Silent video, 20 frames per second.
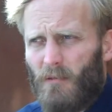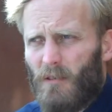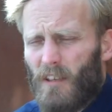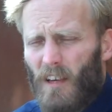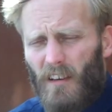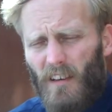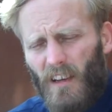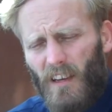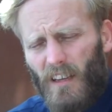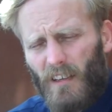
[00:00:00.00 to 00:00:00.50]
We
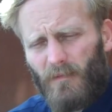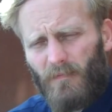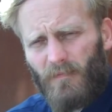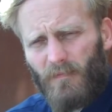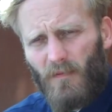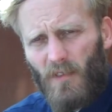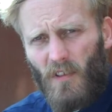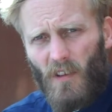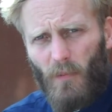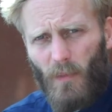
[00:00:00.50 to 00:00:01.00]
don't know yet.
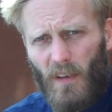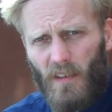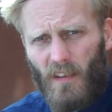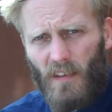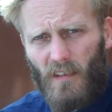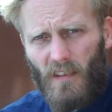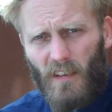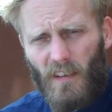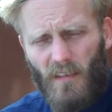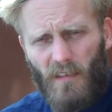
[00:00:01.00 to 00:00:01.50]
We're too
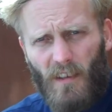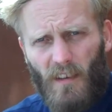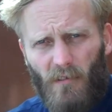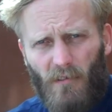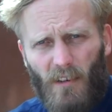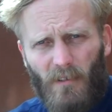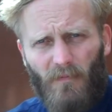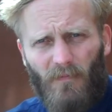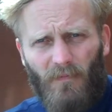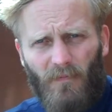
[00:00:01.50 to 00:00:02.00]
busy to
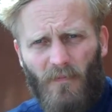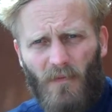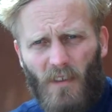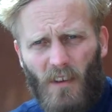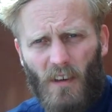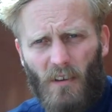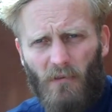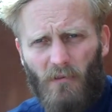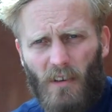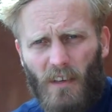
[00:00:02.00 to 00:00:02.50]
consider it.
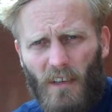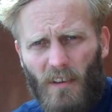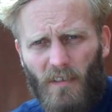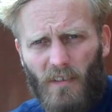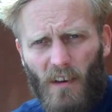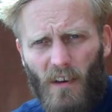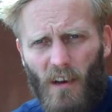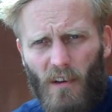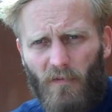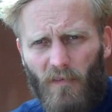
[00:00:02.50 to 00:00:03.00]
So
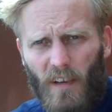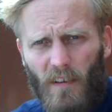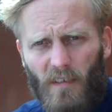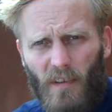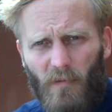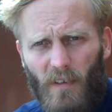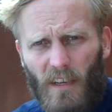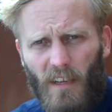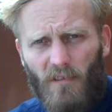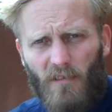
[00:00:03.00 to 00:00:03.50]
hopefully
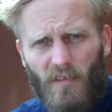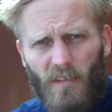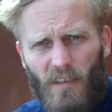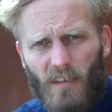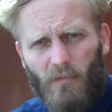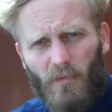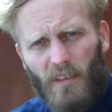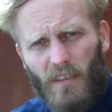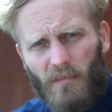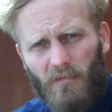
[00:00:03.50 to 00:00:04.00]
something
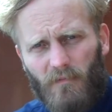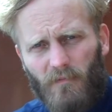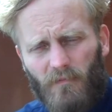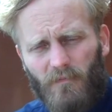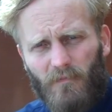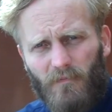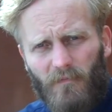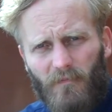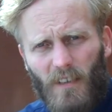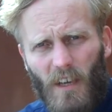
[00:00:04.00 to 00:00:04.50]
interesting, but
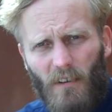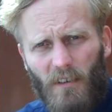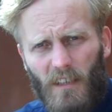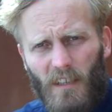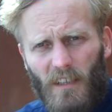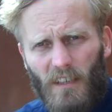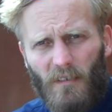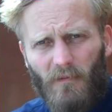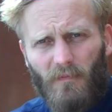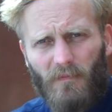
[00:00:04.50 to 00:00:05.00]
no
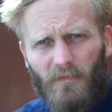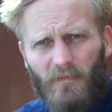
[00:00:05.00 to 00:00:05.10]
idea yet.